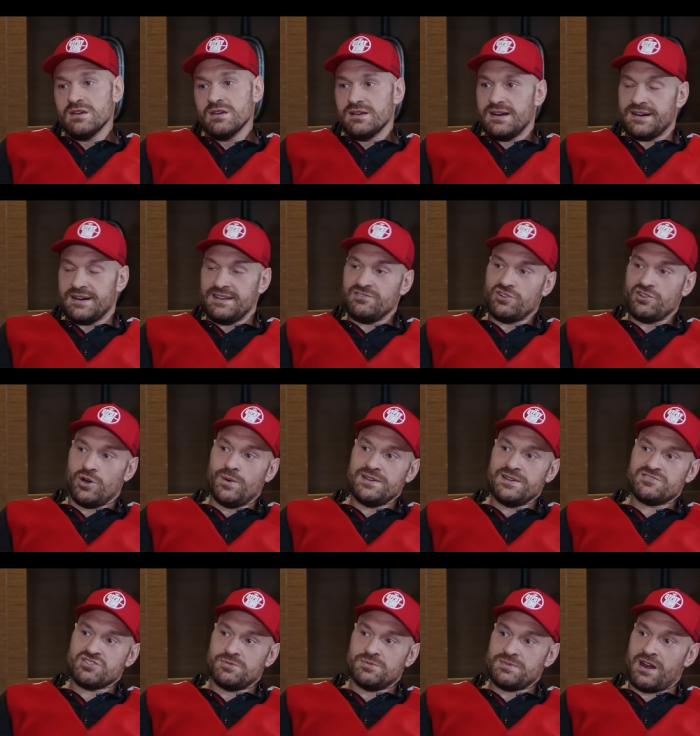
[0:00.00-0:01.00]
And he's always
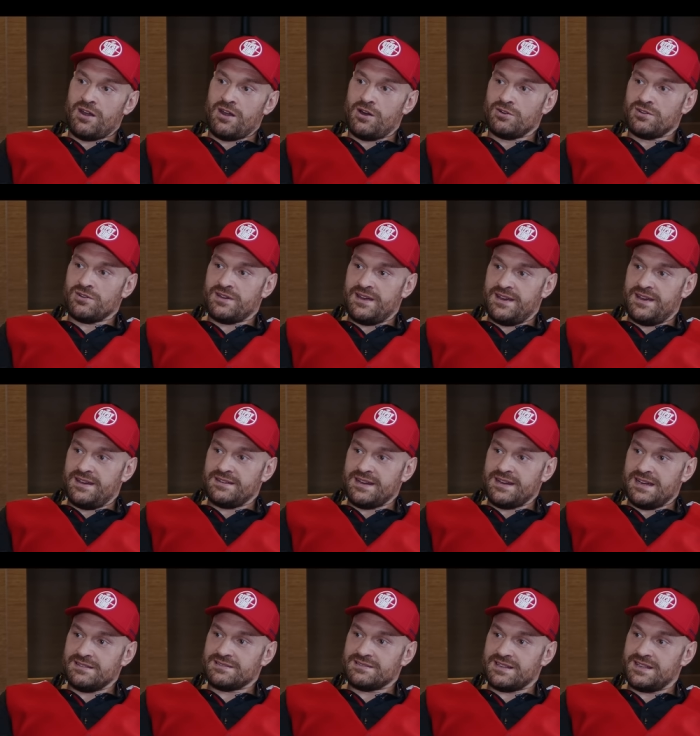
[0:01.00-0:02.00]
coming along uh,
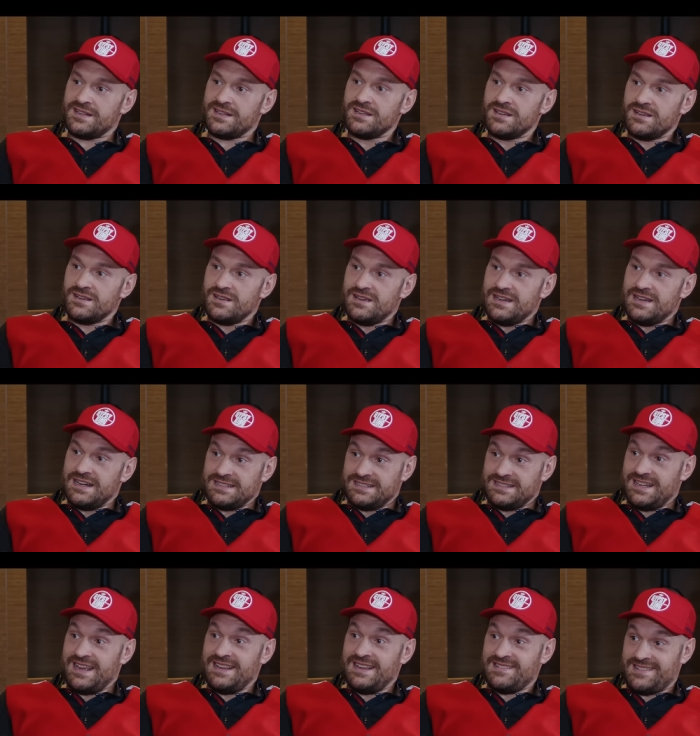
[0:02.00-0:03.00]
nicely, and
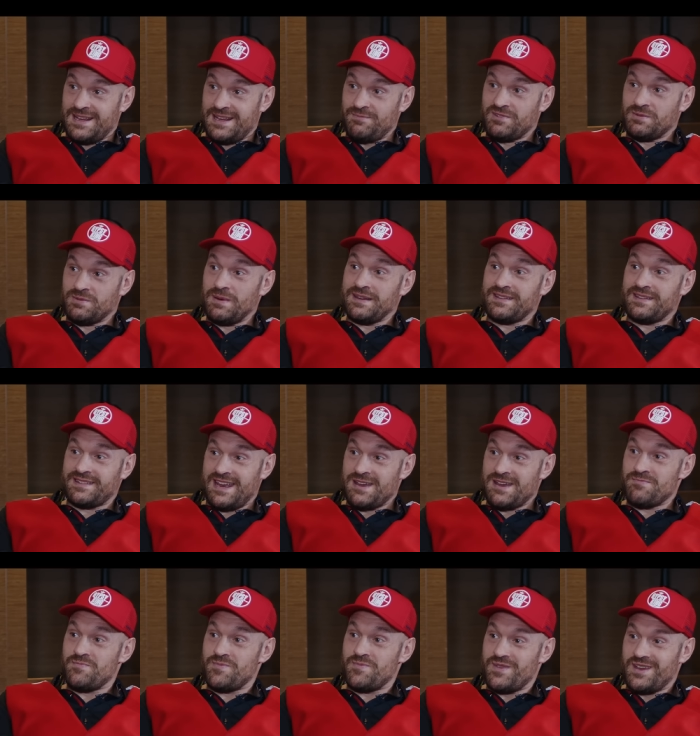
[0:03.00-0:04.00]
he seems to be the
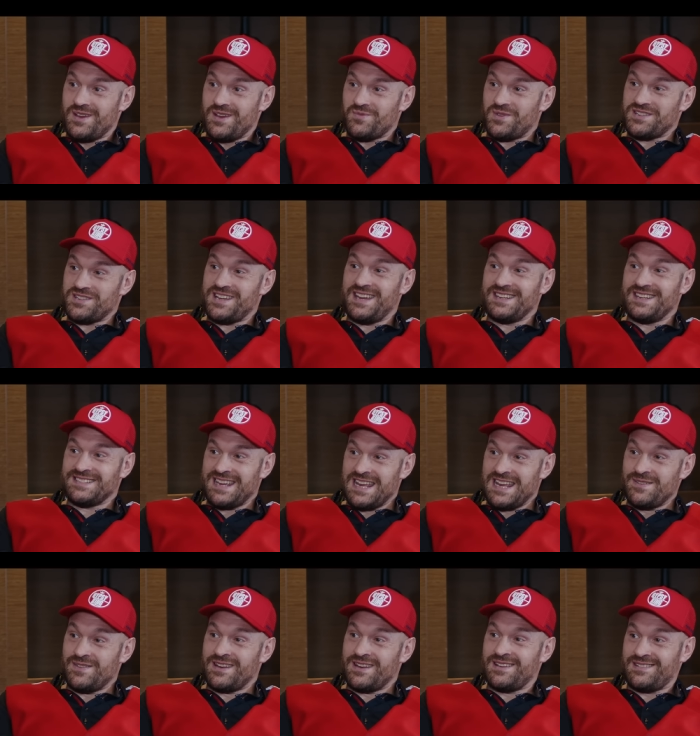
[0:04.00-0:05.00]
same. When you hit
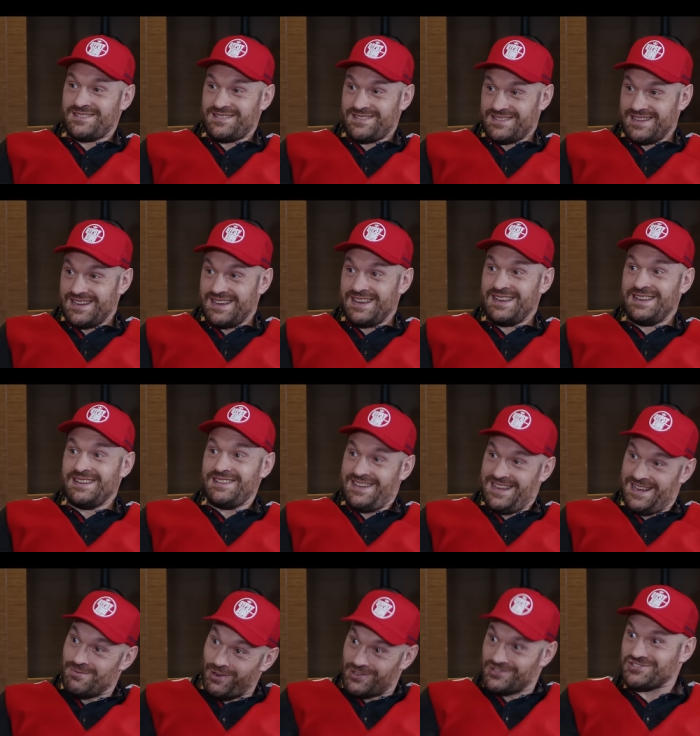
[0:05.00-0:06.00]
David, it's he, he
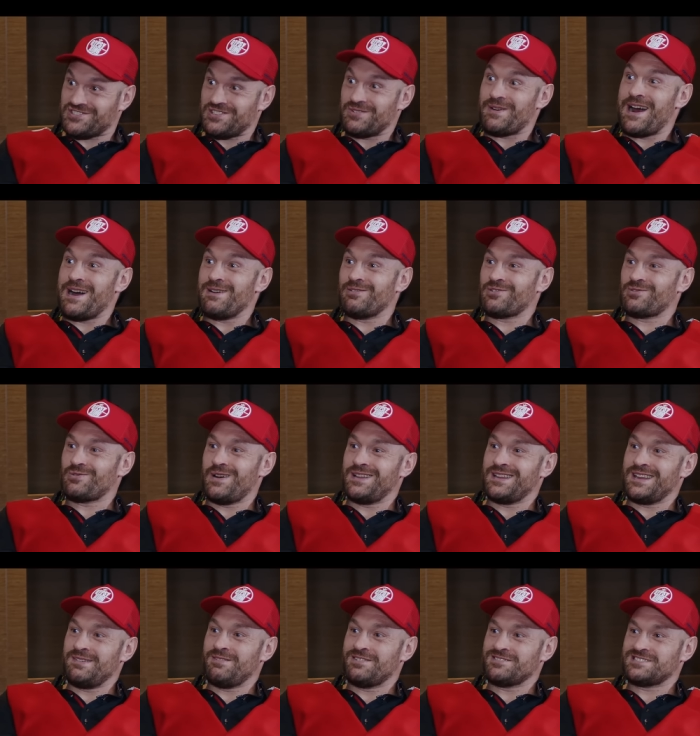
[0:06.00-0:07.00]
wants to row as well.
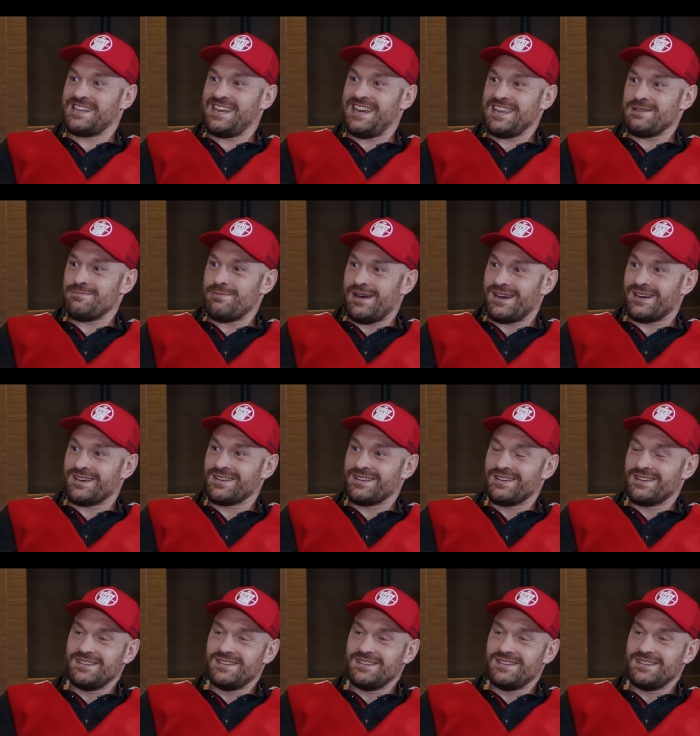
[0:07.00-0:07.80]
He wants to get you back.